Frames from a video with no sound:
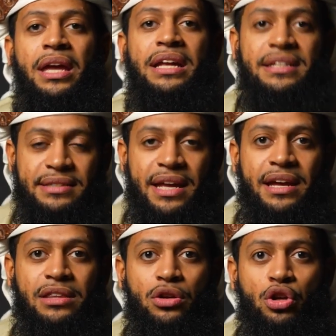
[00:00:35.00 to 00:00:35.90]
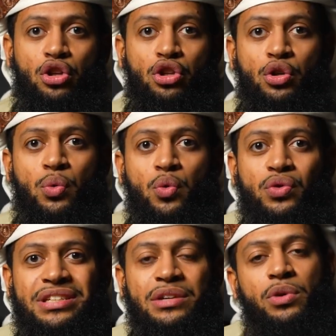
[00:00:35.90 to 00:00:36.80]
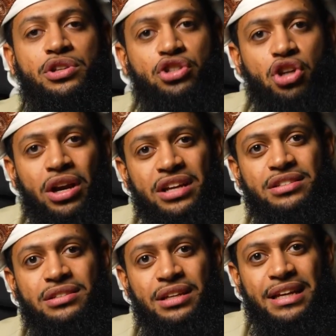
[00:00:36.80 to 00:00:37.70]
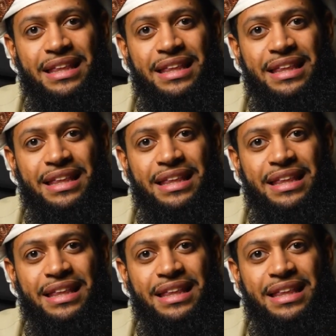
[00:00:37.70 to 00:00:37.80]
Instead, you will see what scholars